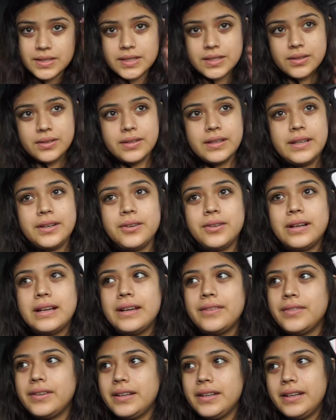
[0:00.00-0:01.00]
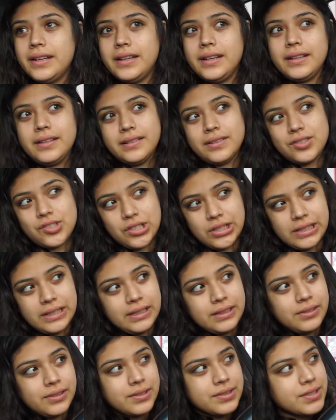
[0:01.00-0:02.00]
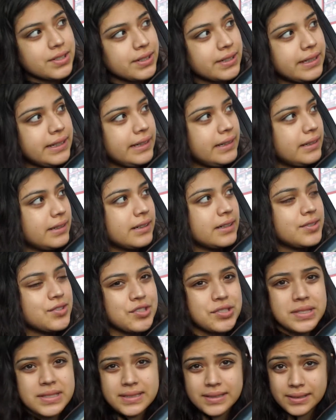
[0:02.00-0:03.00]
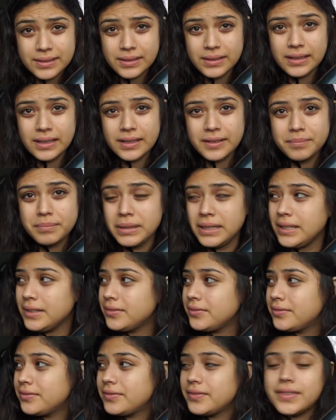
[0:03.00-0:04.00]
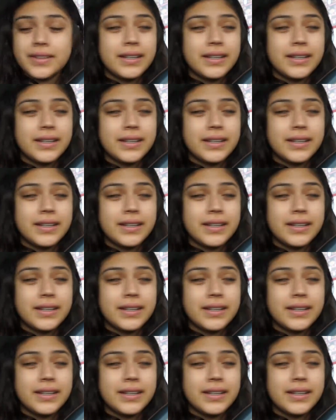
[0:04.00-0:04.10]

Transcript: So they don't have any chicken or turkey here, just a lot of beef